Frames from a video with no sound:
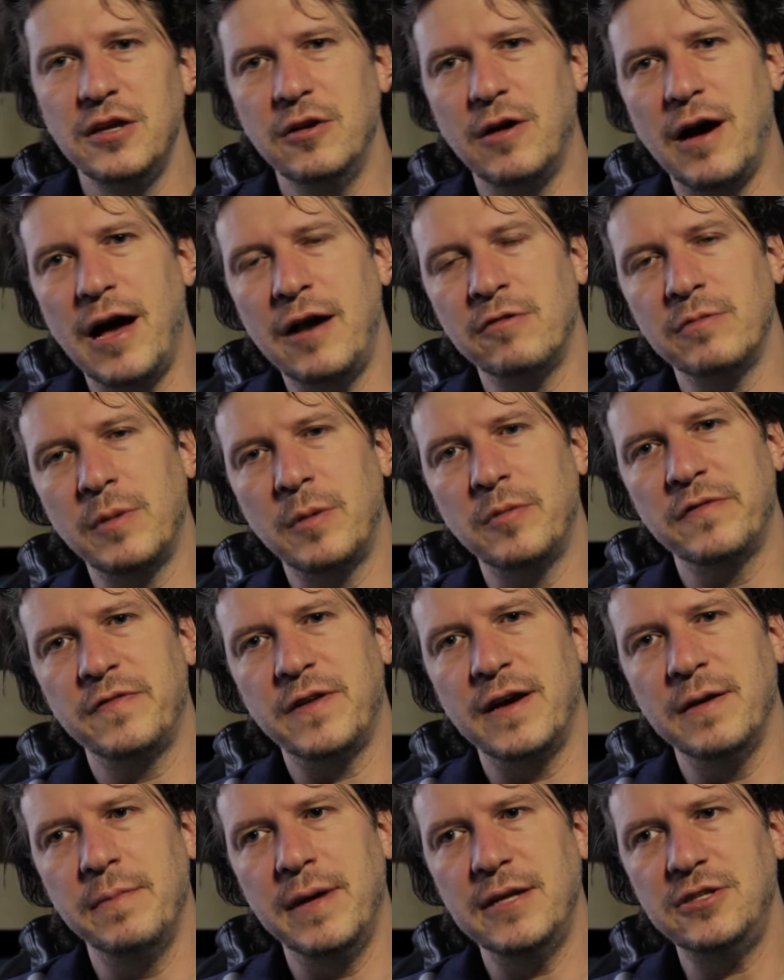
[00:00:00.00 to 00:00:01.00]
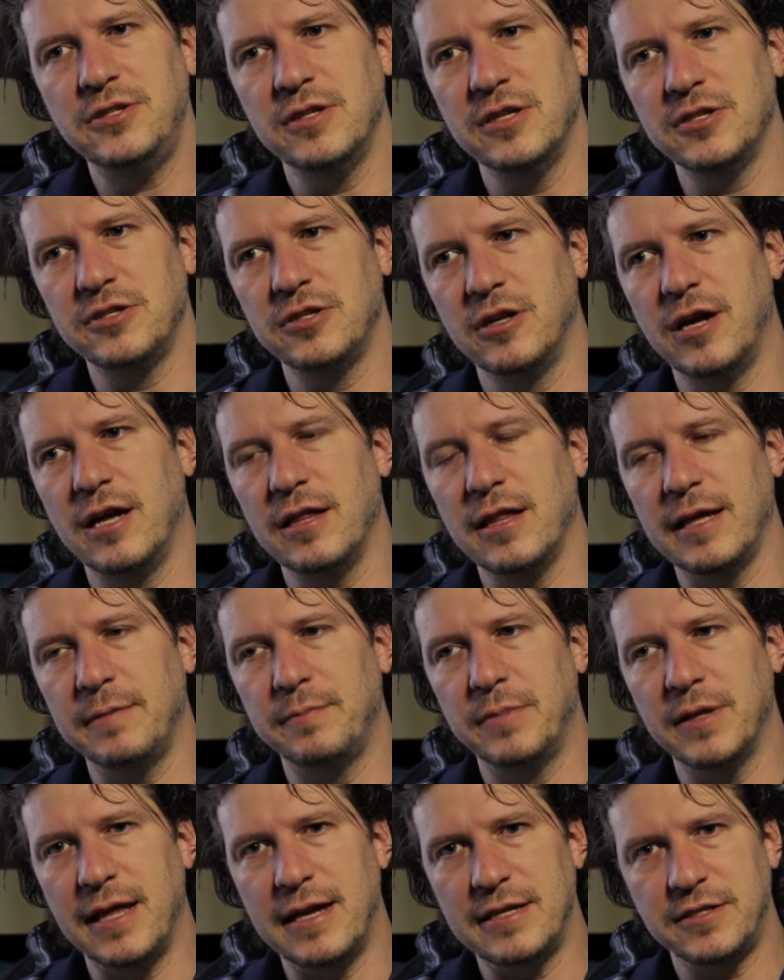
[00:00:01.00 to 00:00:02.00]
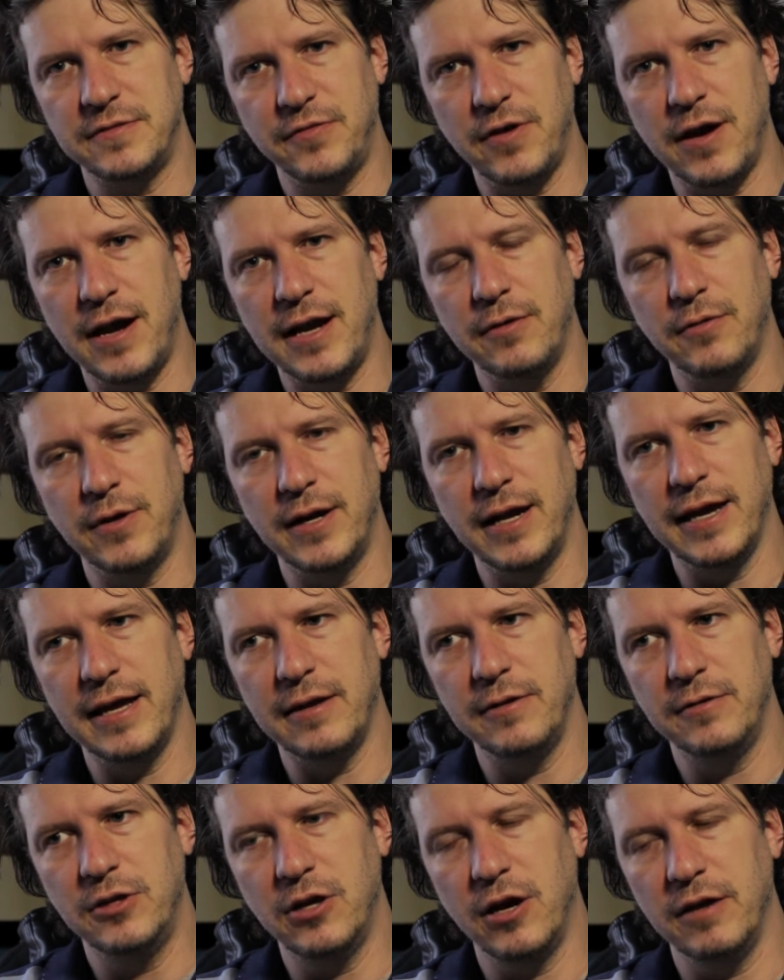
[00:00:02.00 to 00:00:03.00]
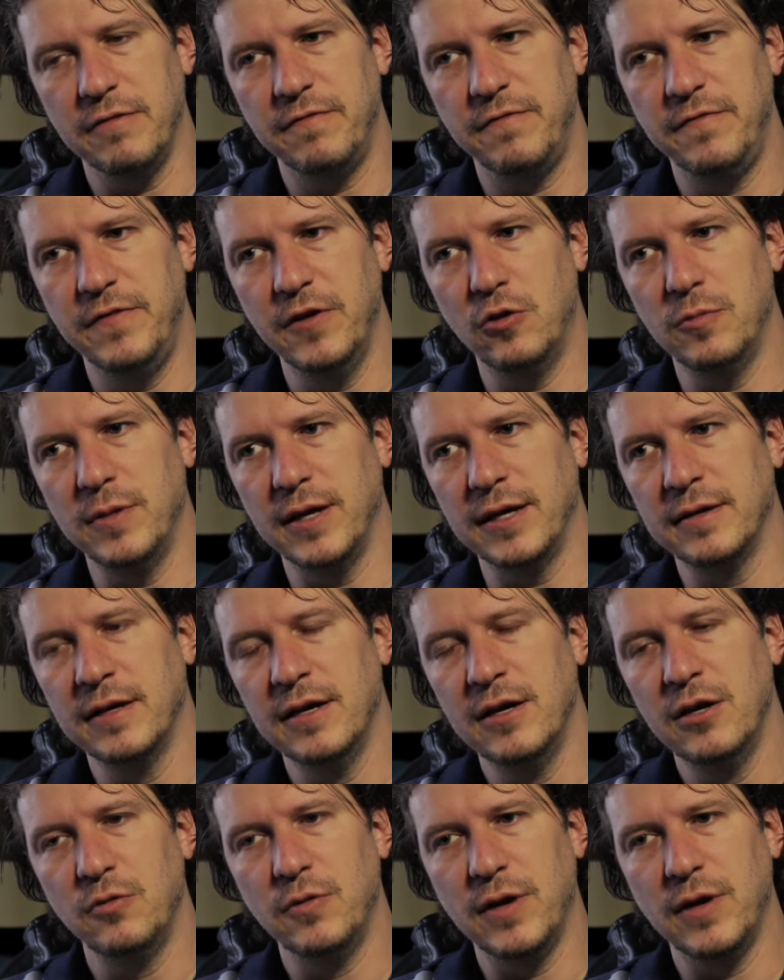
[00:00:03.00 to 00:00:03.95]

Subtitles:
I don't remember if I mentioned this or not, but last Friday when I had gone filming,